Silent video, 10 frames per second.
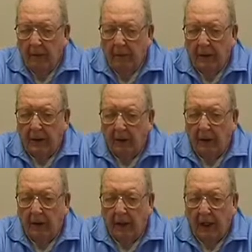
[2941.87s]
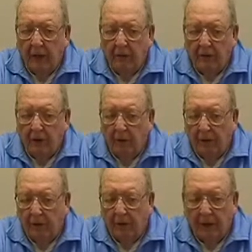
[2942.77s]
but the only thing that was
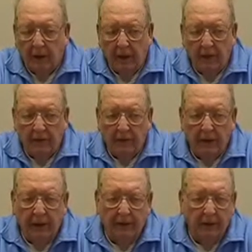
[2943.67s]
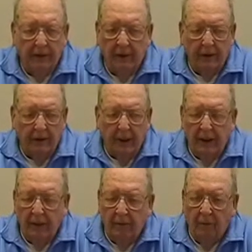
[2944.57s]
open was a couple of stations that I
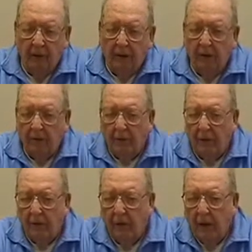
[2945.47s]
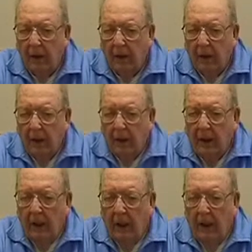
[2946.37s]
didn't want to go to.
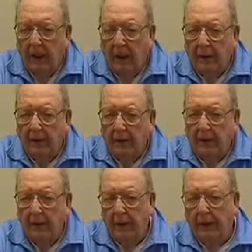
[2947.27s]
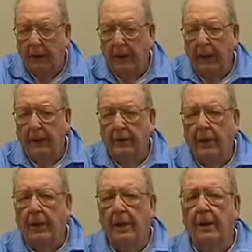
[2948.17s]
Uh, as, uh, as
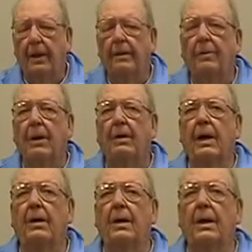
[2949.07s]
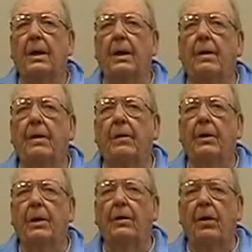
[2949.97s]
an, well,
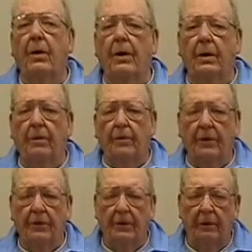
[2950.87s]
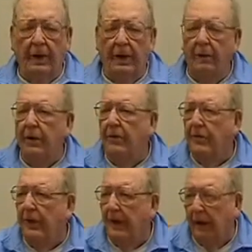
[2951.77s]
what they called it was a radio
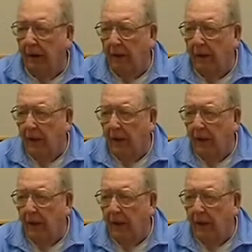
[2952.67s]
engineer